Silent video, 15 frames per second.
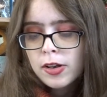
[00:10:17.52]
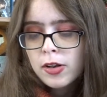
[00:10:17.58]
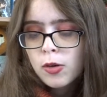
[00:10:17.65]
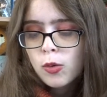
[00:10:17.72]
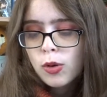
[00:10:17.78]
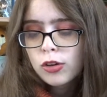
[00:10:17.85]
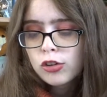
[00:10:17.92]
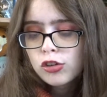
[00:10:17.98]

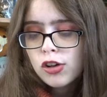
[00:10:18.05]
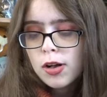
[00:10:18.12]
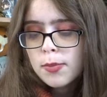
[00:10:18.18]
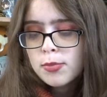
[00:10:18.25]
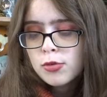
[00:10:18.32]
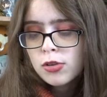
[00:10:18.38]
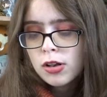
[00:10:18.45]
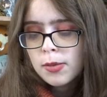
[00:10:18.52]
or a sharp
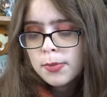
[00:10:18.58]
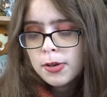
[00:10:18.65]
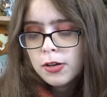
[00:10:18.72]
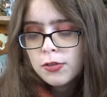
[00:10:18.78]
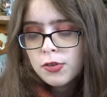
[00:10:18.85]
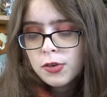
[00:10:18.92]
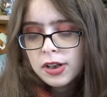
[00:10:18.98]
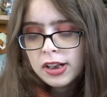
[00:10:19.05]
drop off
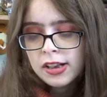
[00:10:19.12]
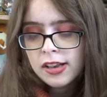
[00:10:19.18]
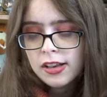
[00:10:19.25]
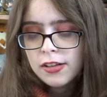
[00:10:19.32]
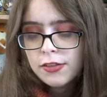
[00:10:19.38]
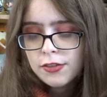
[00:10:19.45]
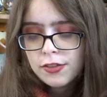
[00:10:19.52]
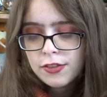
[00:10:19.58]
on a
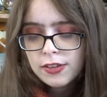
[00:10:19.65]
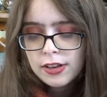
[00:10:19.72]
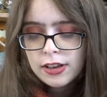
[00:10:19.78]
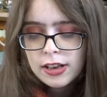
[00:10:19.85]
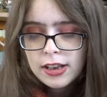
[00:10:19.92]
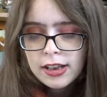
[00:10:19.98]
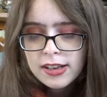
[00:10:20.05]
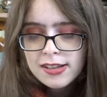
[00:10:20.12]
cliff.
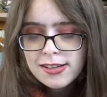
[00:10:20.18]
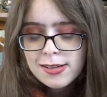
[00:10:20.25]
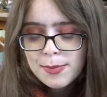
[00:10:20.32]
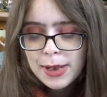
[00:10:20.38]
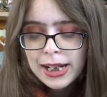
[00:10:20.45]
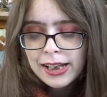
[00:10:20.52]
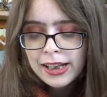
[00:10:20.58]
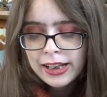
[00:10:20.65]

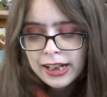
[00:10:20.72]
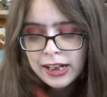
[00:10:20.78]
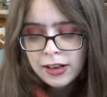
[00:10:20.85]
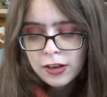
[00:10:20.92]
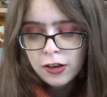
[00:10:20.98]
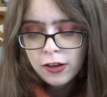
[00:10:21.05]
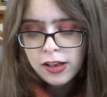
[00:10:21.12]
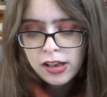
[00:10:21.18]
Smiling at
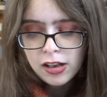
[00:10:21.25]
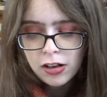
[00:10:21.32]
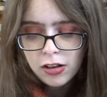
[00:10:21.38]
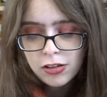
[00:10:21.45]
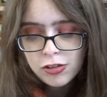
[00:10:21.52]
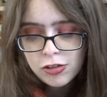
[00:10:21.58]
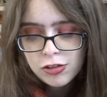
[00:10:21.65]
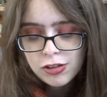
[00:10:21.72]
her, he
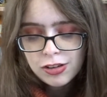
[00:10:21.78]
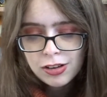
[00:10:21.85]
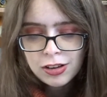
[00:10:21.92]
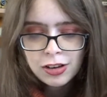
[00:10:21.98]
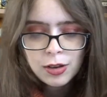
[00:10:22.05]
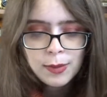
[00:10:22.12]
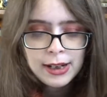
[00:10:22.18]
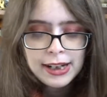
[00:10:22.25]
urged,
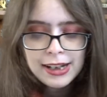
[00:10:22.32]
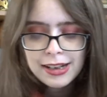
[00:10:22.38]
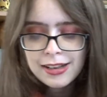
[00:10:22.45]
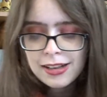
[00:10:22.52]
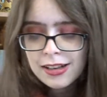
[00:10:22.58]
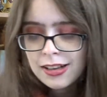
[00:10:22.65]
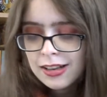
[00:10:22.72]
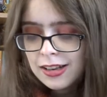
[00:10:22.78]
"Go ahead
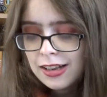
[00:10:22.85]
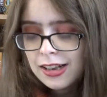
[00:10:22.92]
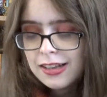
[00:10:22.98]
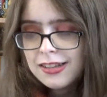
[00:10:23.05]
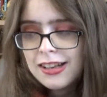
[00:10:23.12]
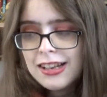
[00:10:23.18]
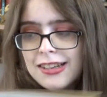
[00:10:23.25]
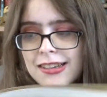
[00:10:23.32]
and
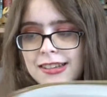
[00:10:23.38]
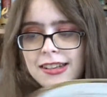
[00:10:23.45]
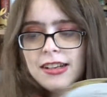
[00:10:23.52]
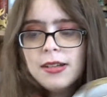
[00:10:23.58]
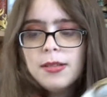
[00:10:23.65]
taste it."